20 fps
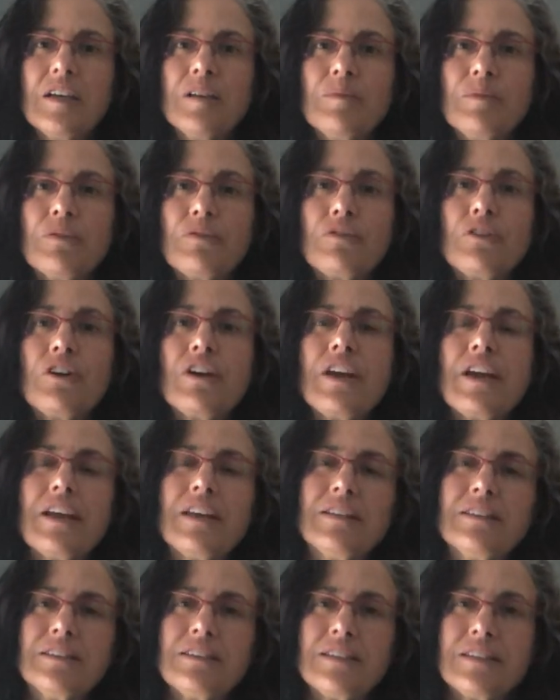Before I
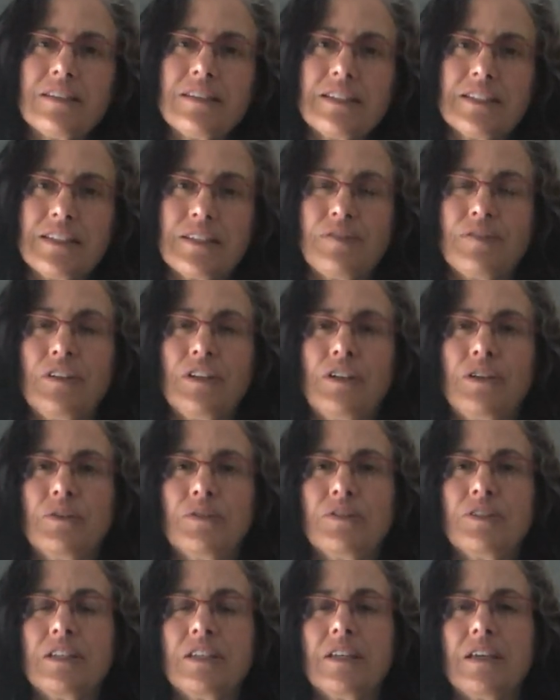end this video
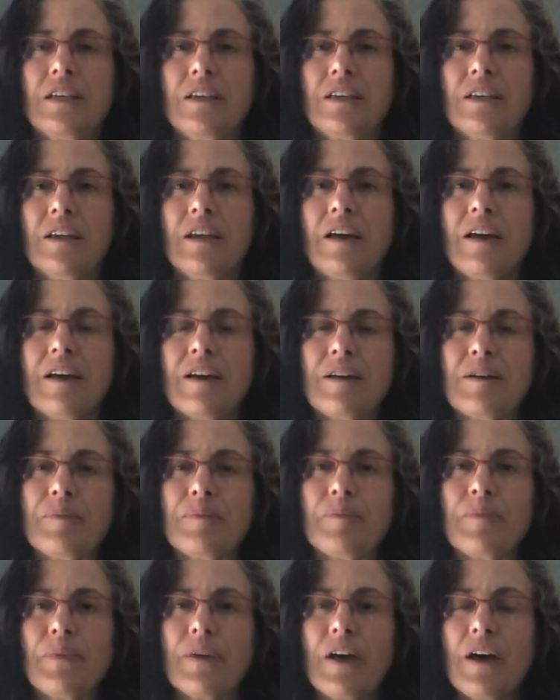today,
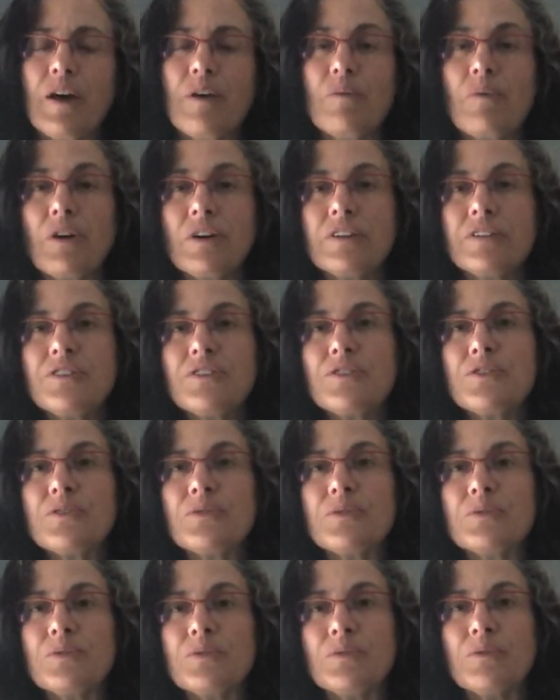I want
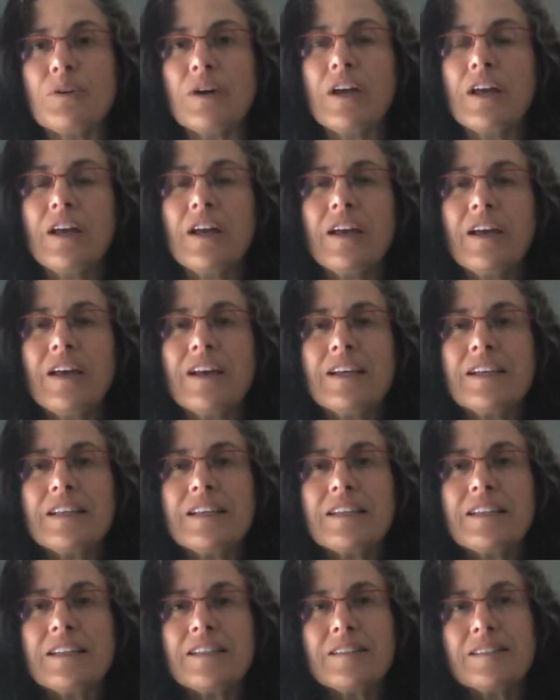to
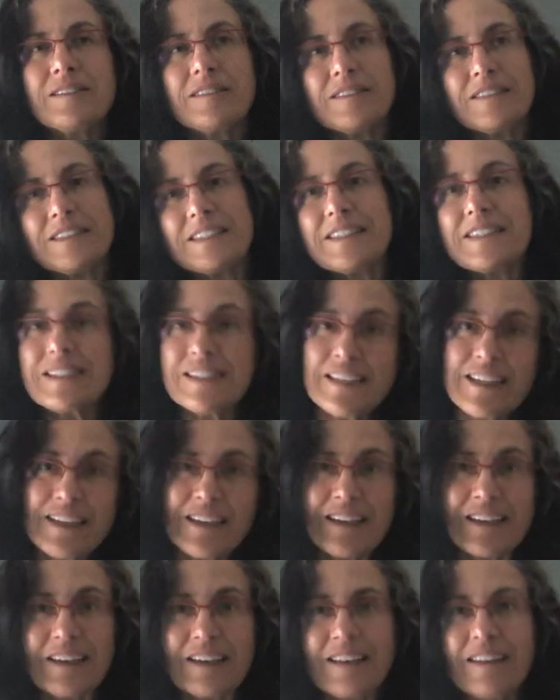
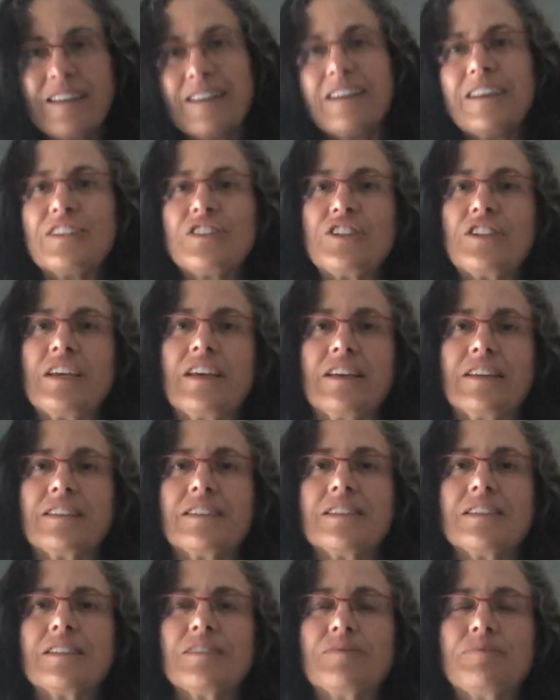sing a
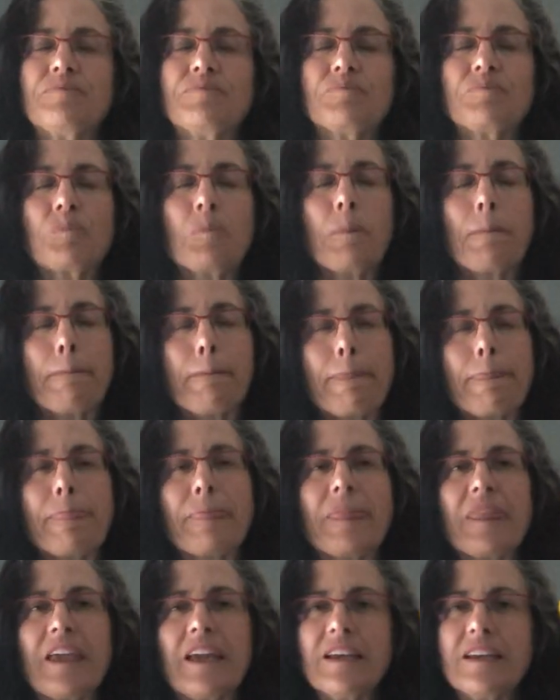chant.
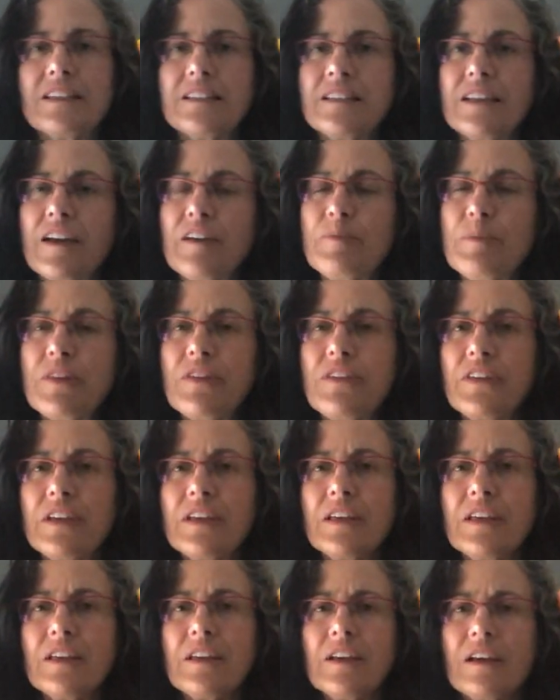And I've been
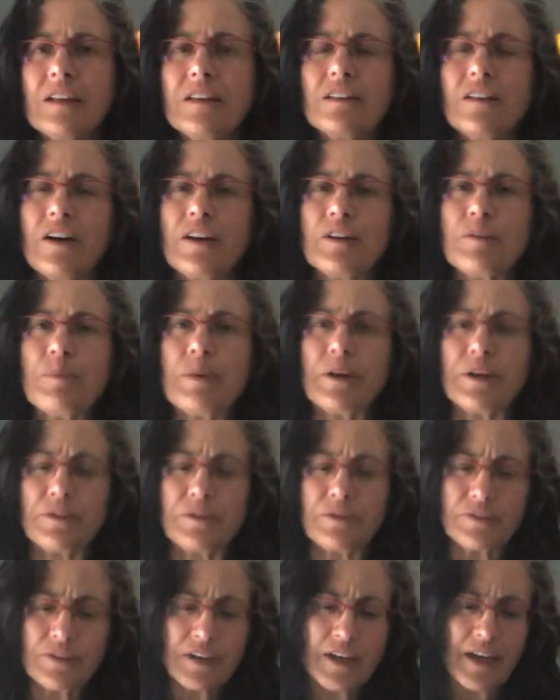thinking a lot
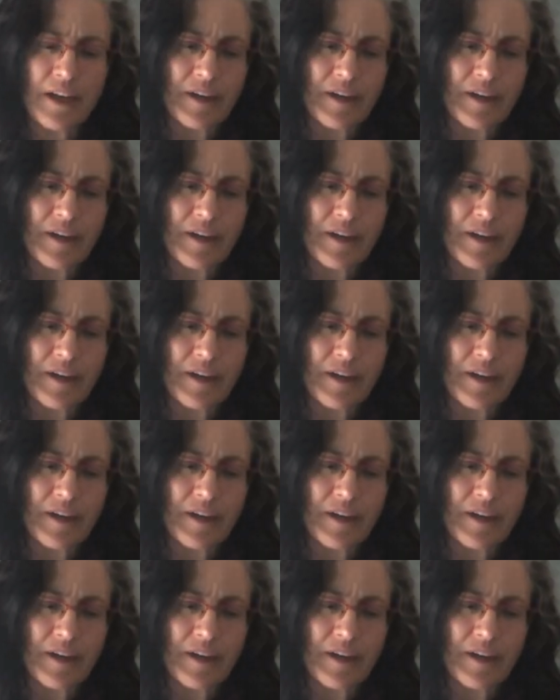about